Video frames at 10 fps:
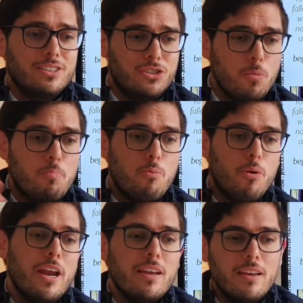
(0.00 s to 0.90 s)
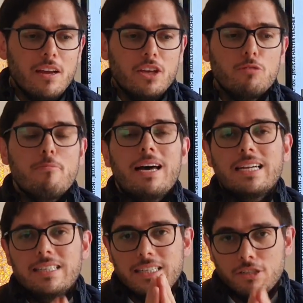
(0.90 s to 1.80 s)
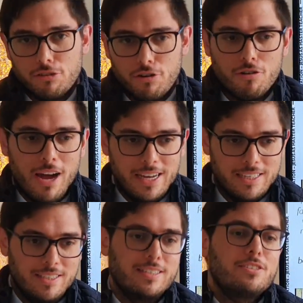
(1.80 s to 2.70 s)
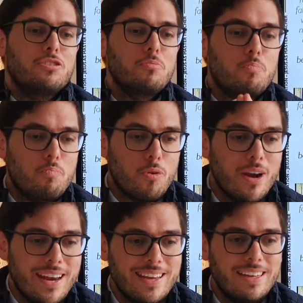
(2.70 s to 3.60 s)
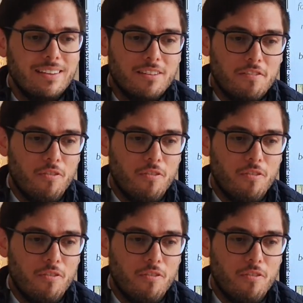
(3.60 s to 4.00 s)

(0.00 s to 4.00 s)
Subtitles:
To bring humanity into Christ, to bring the